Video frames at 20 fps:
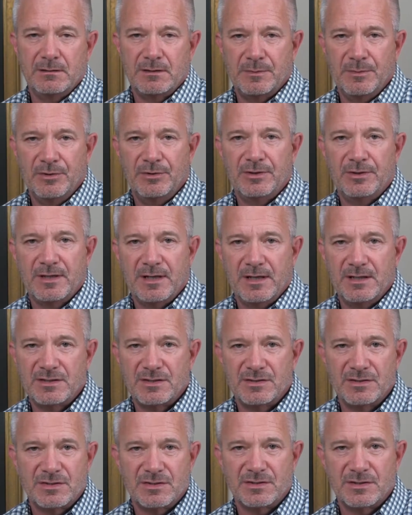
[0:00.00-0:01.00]

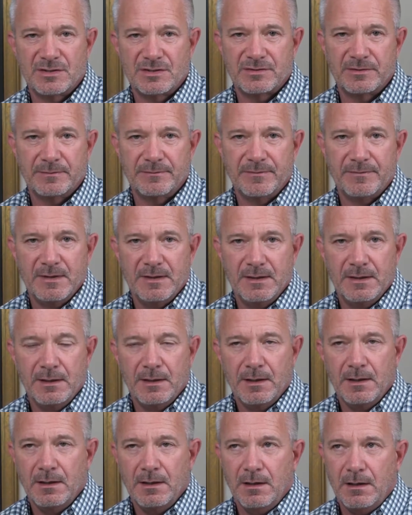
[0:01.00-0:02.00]
communication system.
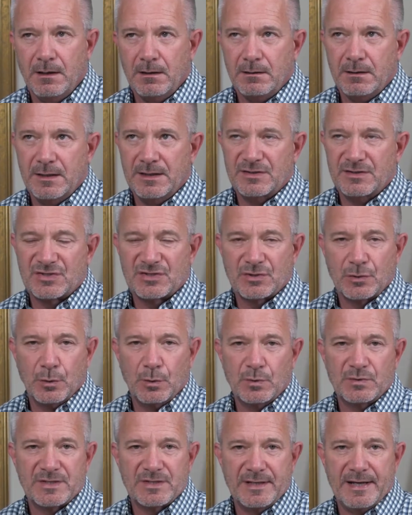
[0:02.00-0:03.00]
In
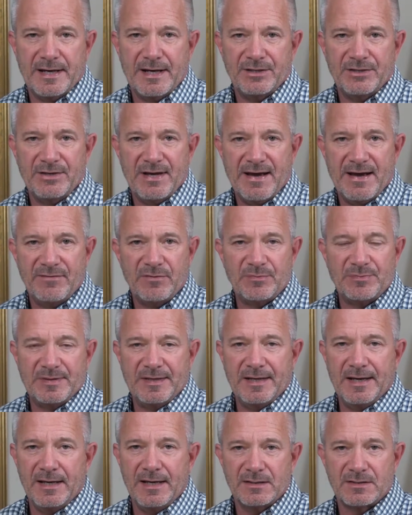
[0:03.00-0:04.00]
schools now, you have the
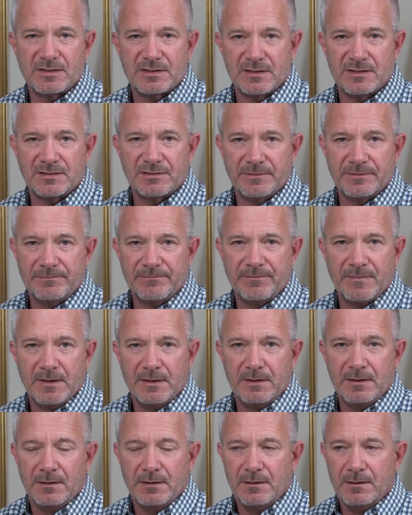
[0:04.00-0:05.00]
PA system.
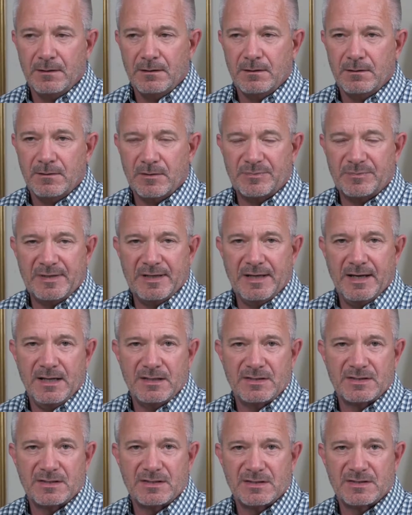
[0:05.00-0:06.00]
The
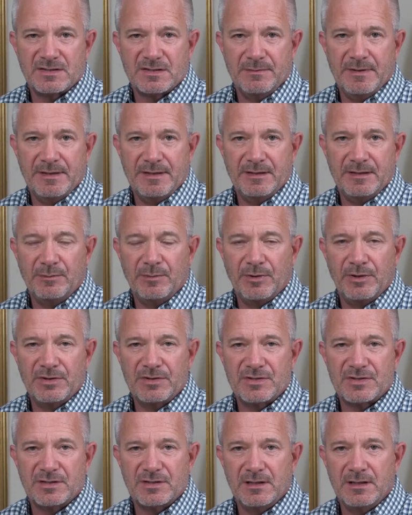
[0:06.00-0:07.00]
PA system in an
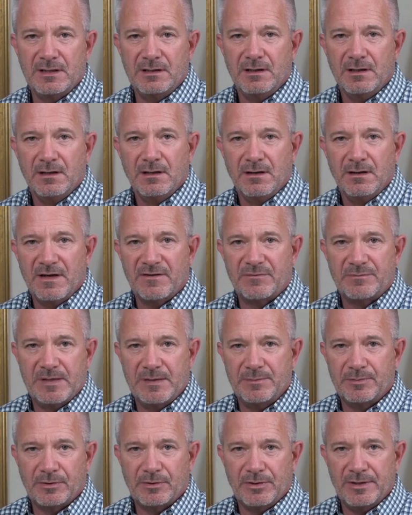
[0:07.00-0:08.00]
emergency, if
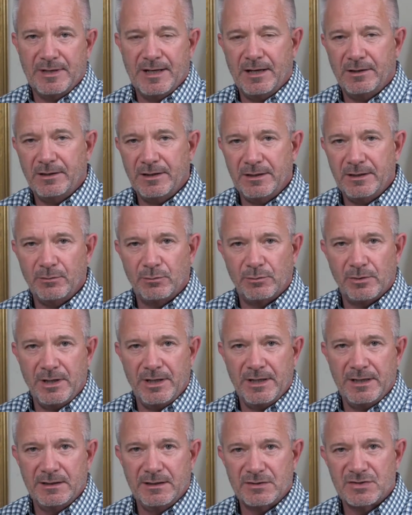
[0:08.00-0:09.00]
people are yelling,
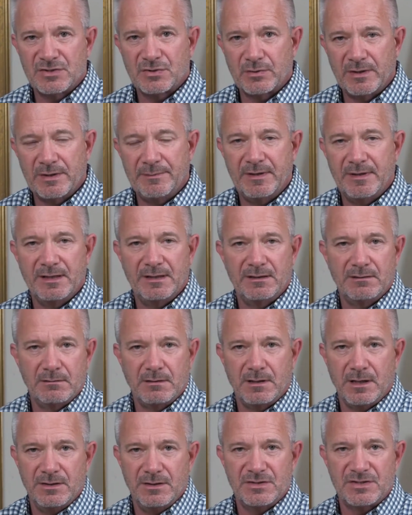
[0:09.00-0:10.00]
running, screaming,
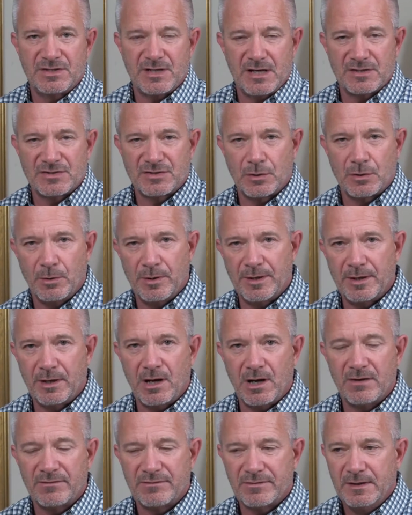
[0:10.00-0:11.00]
gunshots going
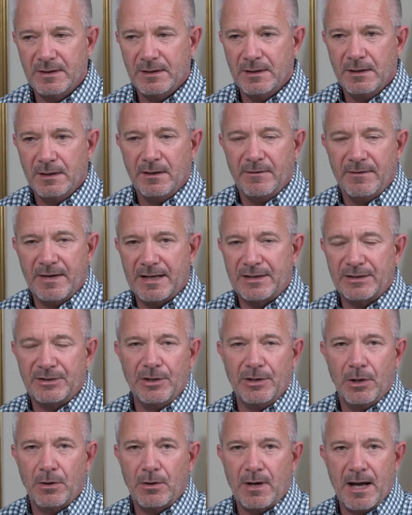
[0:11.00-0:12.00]
off, and you
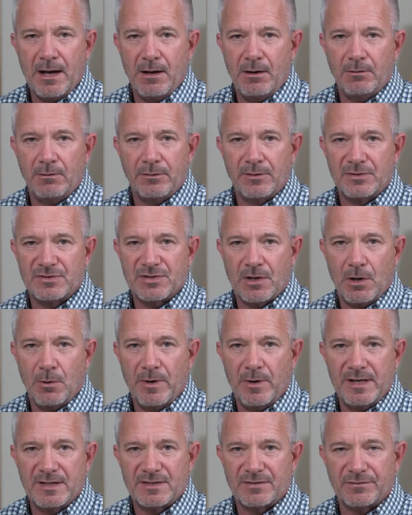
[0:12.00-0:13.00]
know how there's
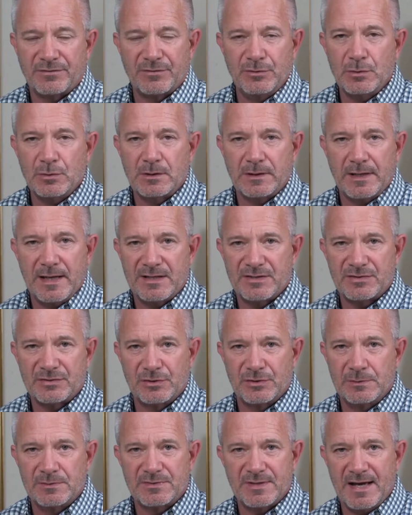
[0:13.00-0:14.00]
always a few
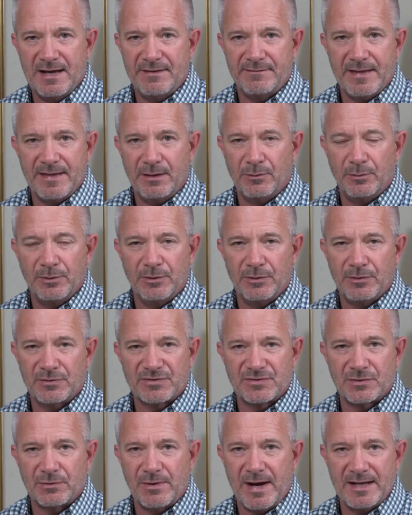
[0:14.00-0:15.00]
classrooms that have that real
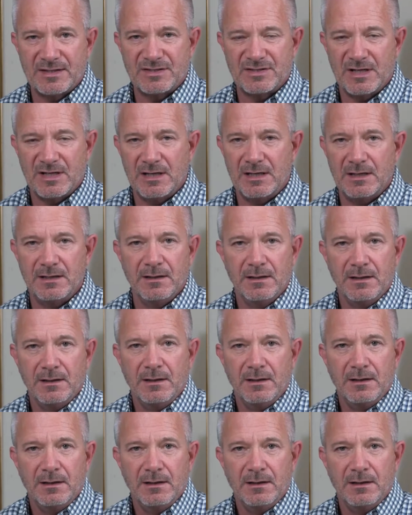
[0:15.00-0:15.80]
scratchy,